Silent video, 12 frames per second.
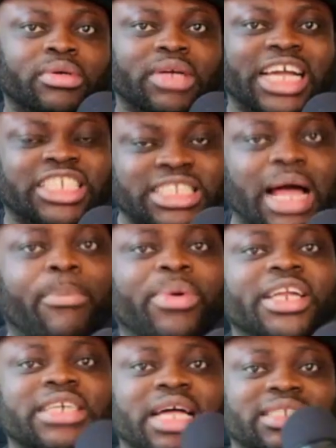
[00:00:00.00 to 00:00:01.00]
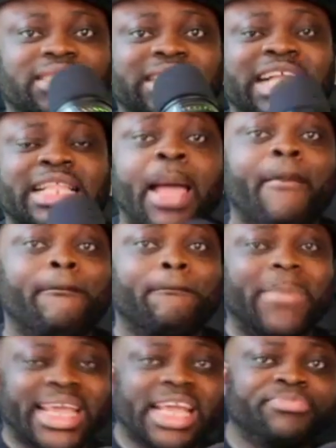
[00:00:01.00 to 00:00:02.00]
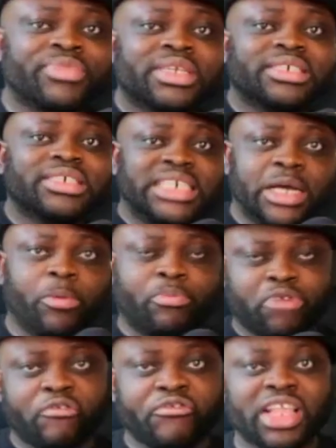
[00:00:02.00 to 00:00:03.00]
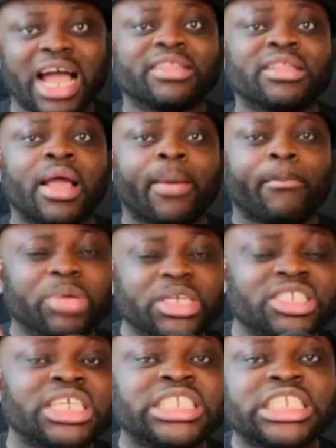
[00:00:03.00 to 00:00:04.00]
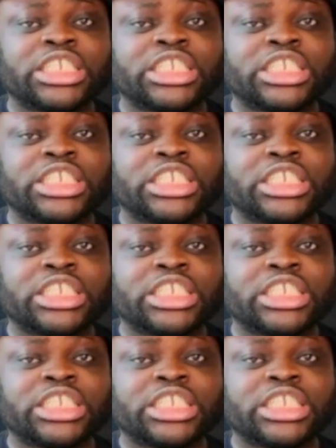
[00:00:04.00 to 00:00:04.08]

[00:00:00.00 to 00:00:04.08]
establish and start making real profit. And businesses